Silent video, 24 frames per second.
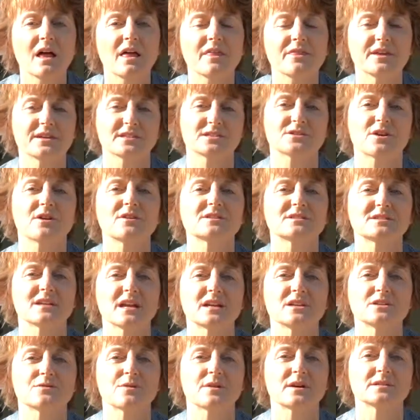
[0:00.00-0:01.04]
they start
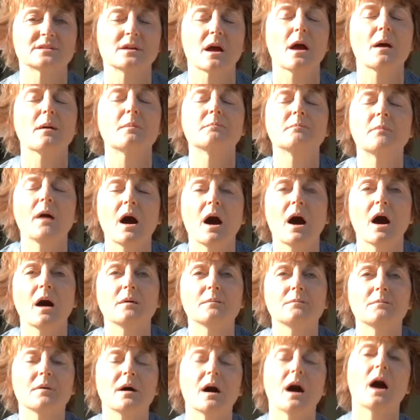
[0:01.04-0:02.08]
saying to us,
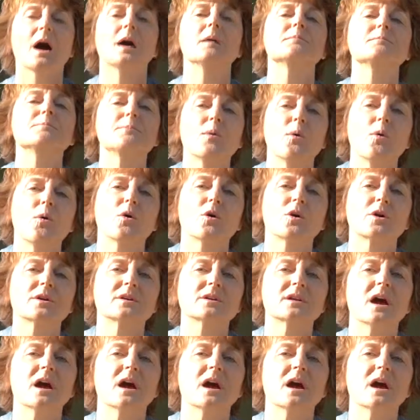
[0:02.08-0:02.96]
Mom, I'm bored.